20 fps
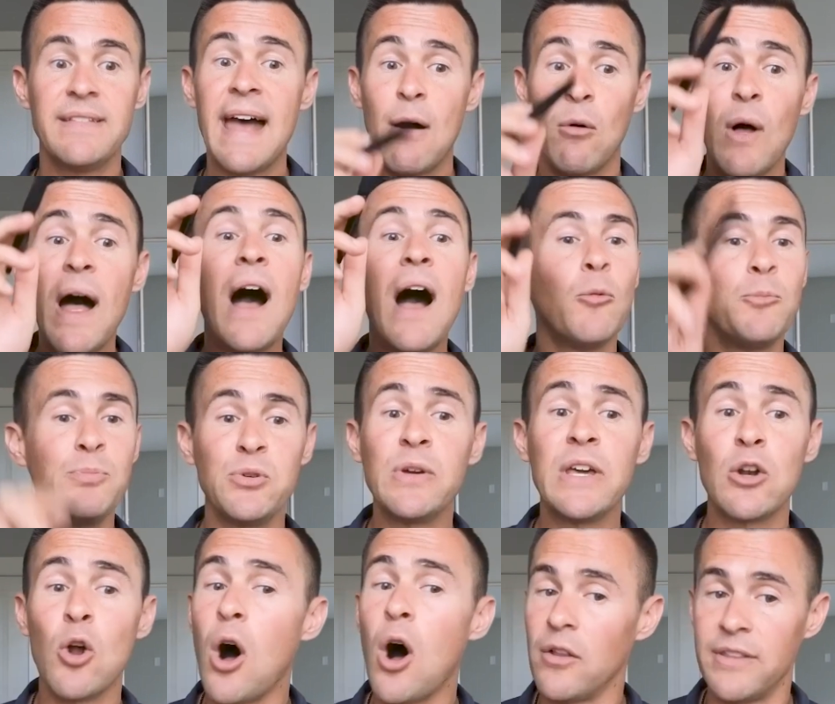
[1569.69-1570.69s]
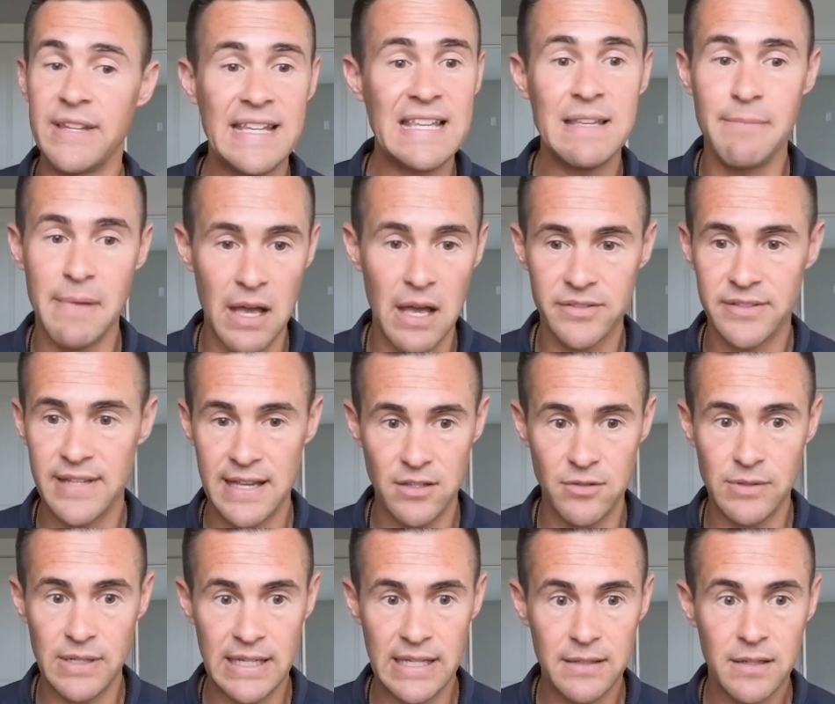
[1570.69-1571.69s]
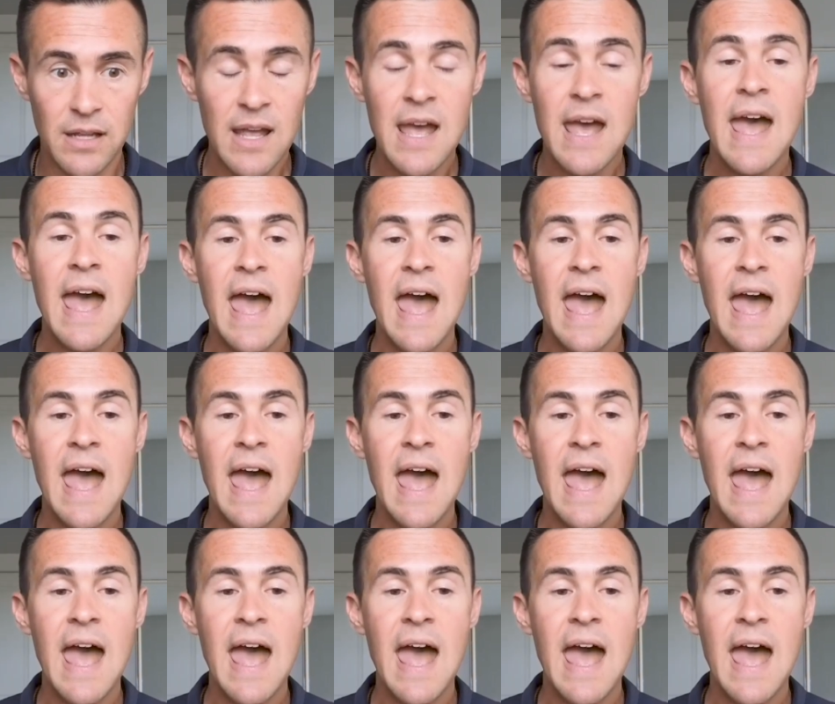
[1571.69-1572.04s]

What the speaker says: That will help you get all the emails that you need.